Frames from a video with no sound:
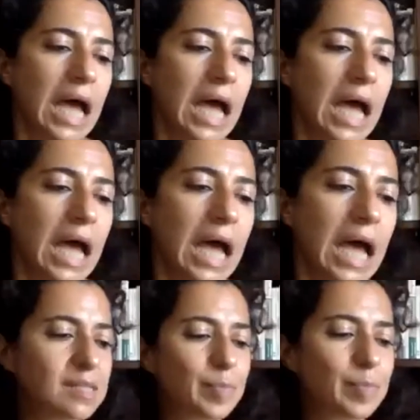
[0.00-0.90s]
if
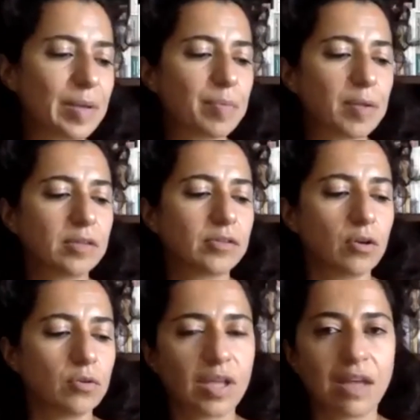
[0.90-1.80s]
these people
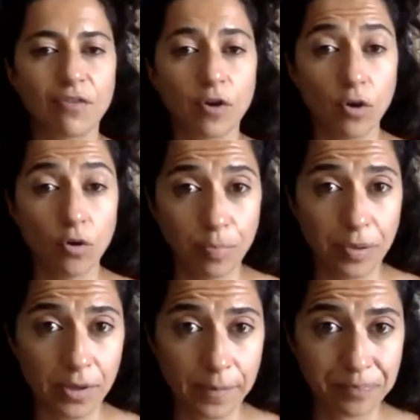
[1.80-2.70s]
don't have hope,
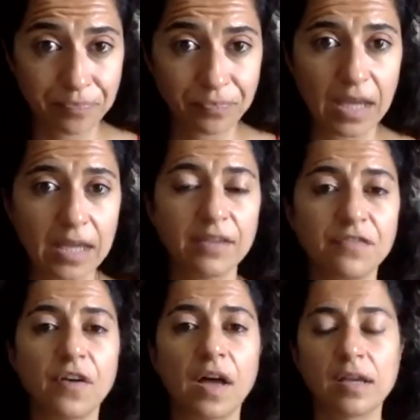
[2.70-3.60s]
and if
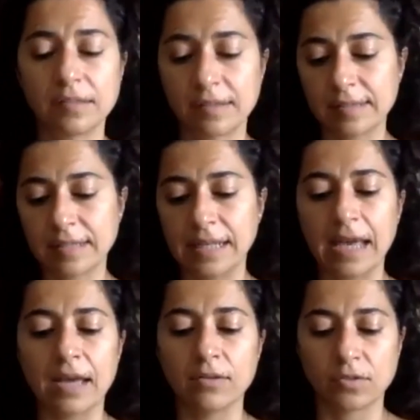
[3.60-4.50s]
us as
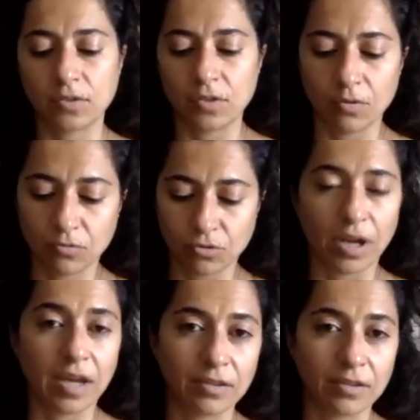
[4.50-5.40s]
clowns don't
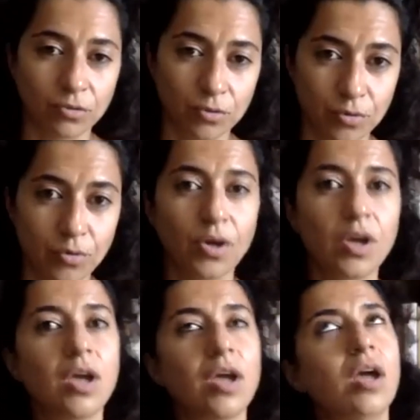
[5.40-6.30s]
try to
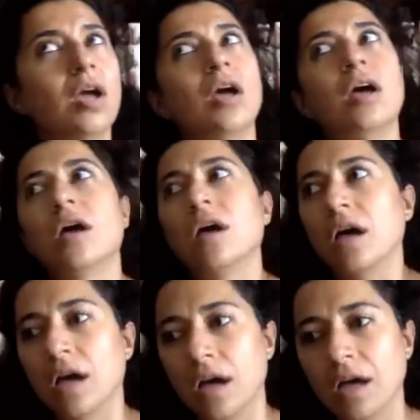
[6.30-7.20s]

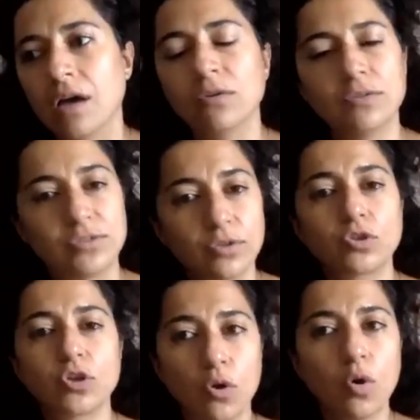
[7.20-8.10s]
also
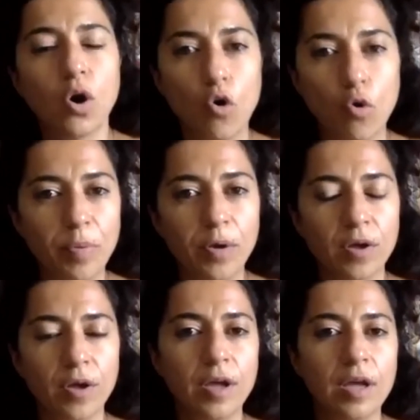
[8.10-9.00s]
show hope,
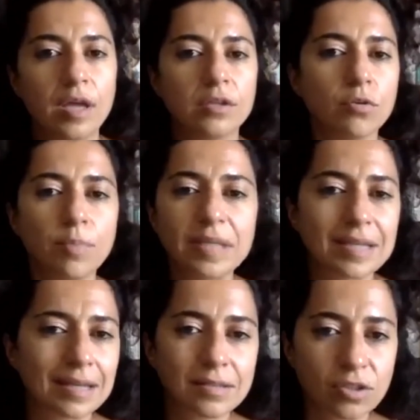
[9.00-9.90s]
nobody
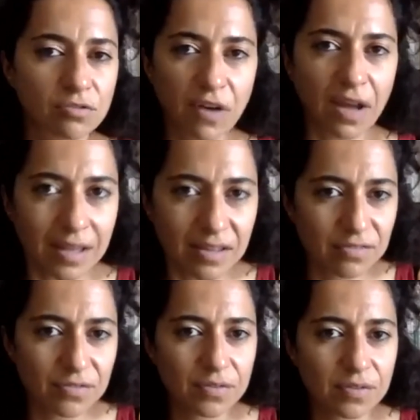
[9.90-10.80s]
can
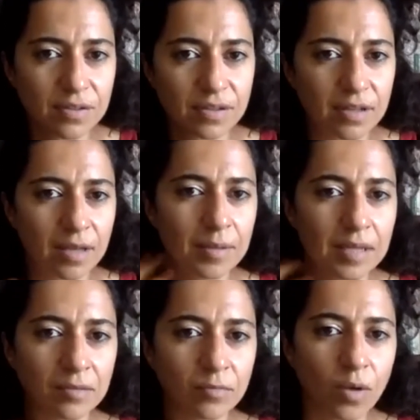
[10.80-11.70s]
survive. I
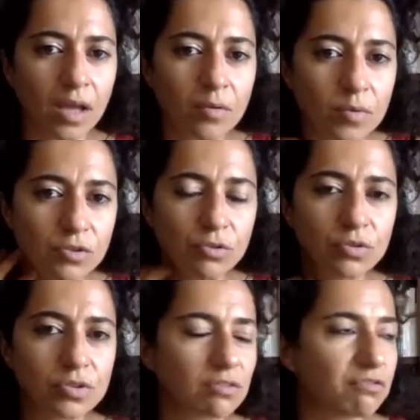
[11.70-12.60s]
mean, why would you
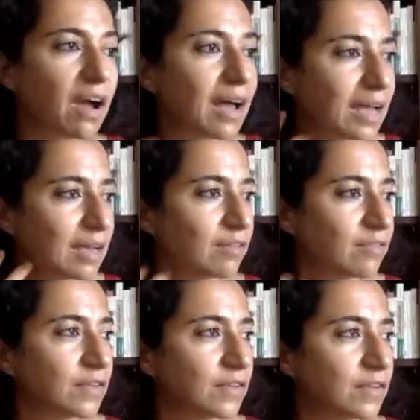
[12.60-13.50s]

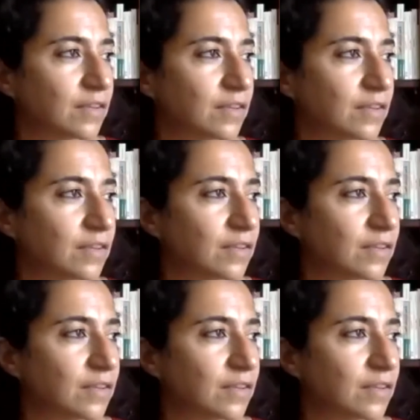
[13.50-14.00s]
survive in this